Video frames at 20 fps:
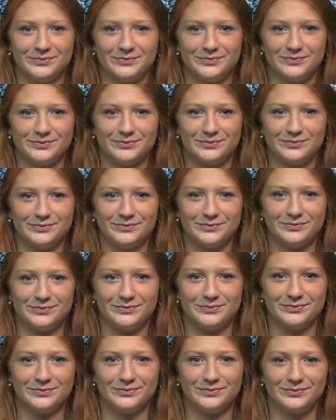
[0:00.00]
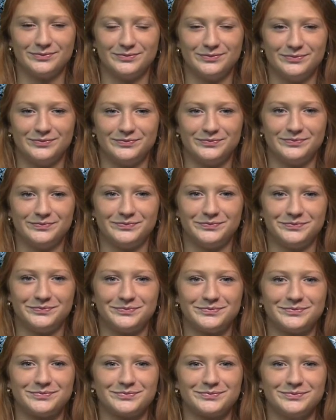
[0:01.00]

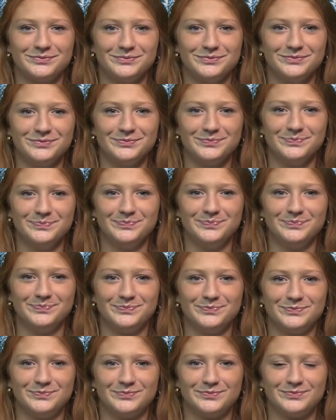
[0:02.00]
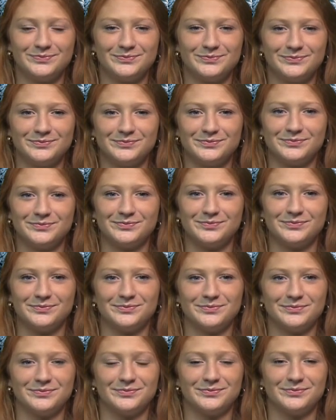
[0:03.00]

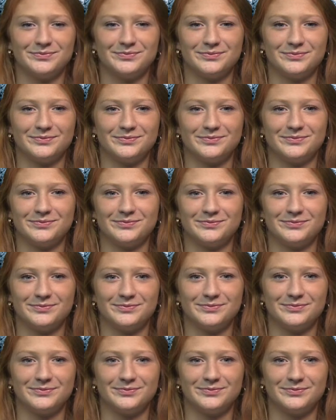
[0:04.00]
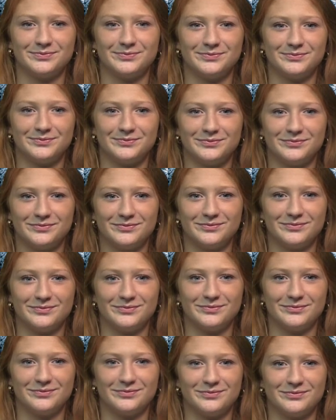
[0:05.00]

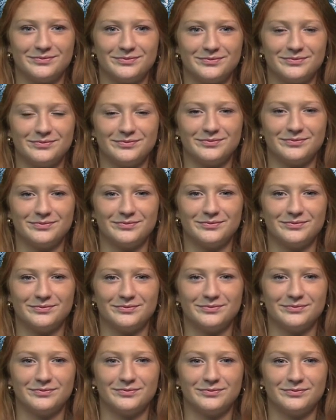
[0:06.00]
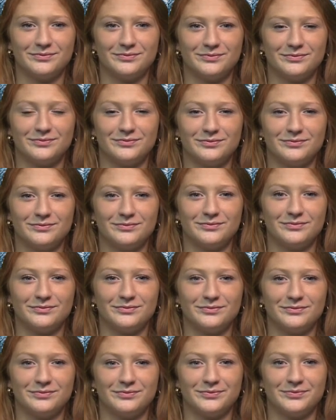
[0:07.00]
This person isn't speaking.